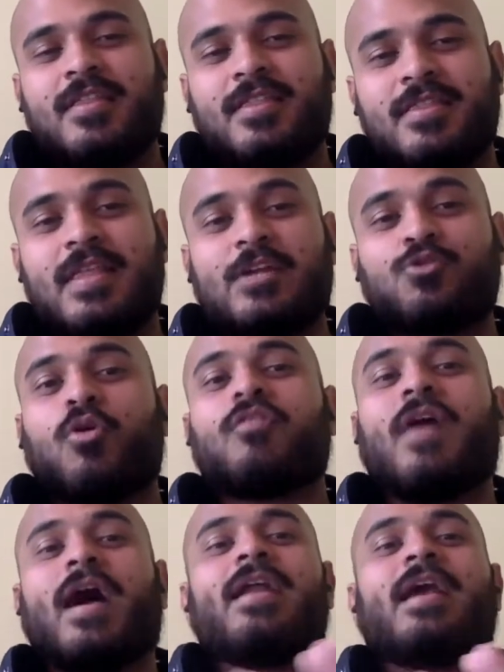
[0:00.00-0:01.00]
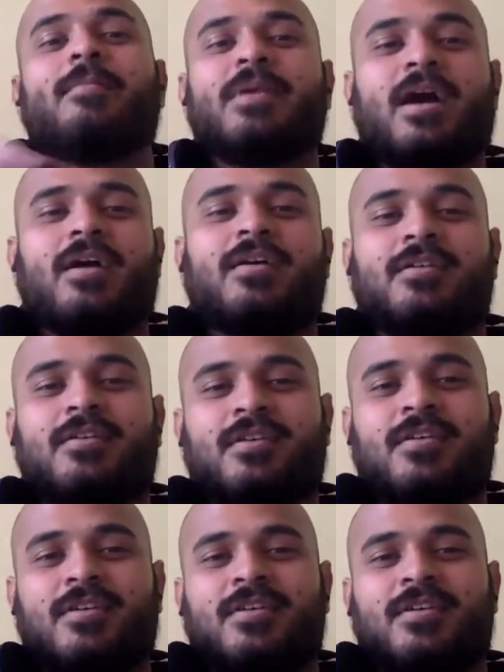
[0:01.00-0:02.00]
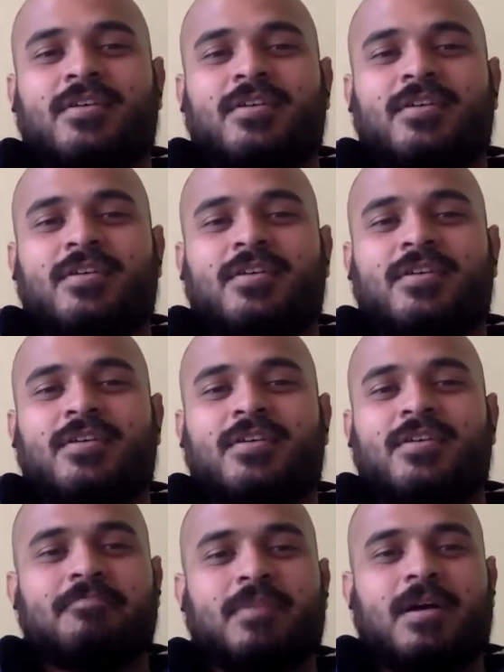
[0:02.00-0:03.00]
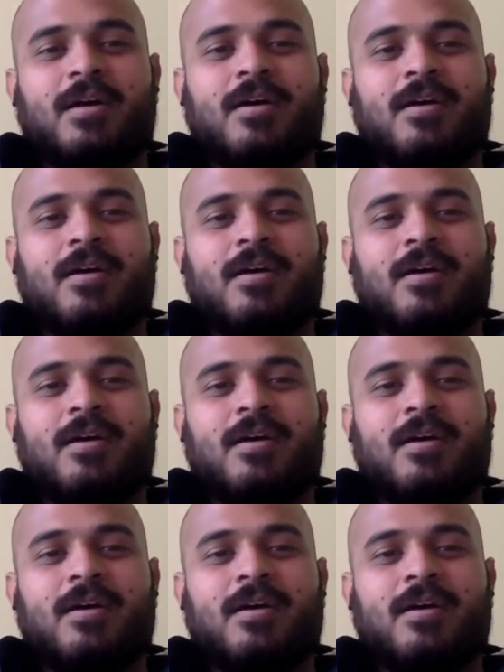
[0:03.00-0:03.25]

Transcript: they talk via an API. So